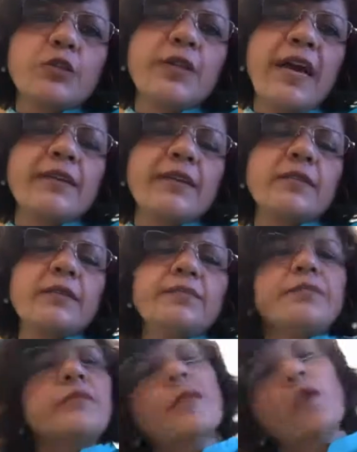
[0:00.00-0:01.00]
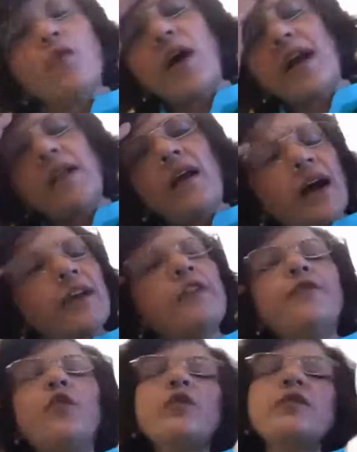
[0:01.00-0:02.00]
to that one higher
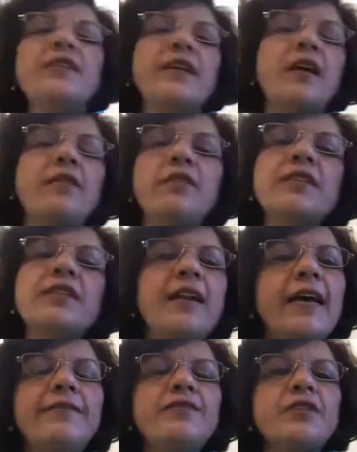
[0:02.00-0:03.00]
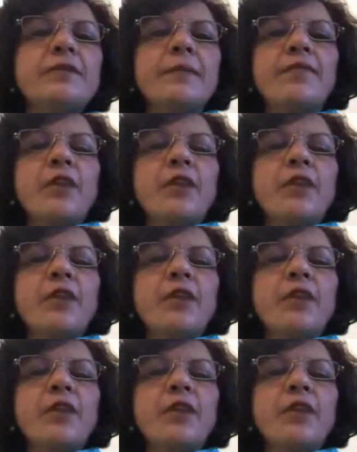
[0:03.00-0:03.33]
force that governs our lives,